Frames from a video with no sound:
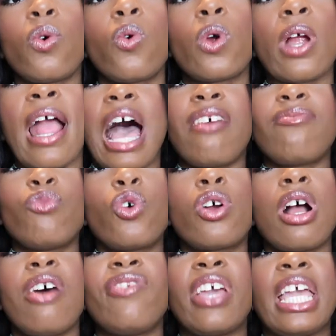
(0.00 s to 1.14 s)
or have more
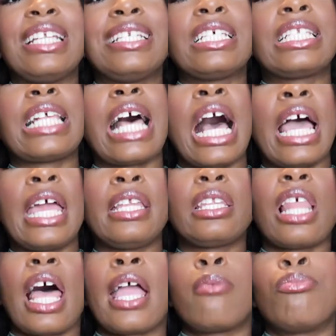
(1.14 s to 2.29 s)
of a design
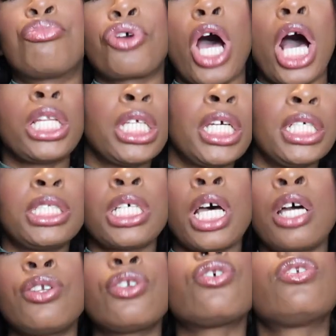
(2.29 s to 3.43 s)
like bralette
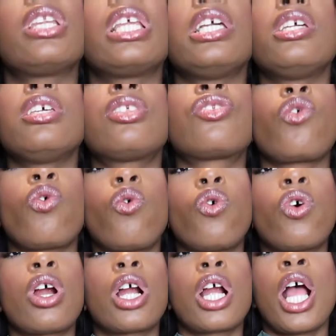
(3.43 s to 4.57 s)
underneath,
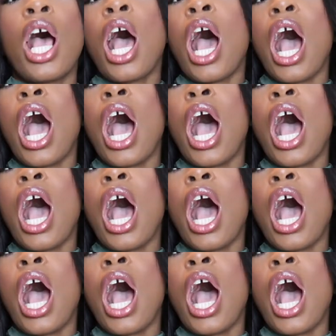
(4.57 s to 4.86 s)
or